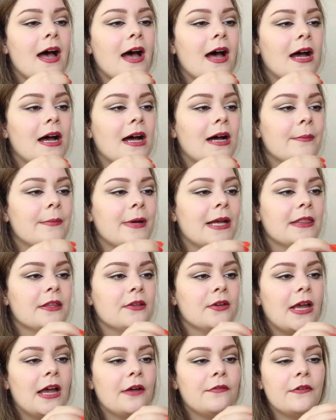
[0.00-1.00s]
and
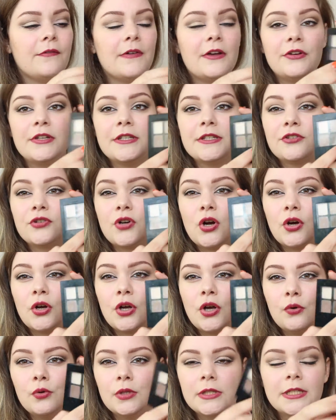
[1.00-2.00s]
then you have a very
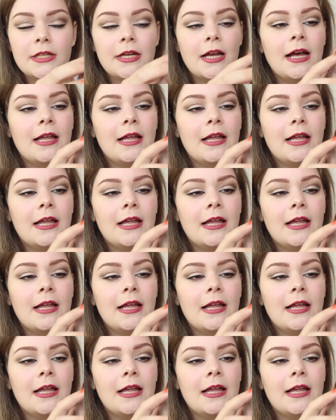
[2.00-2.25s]
strong golden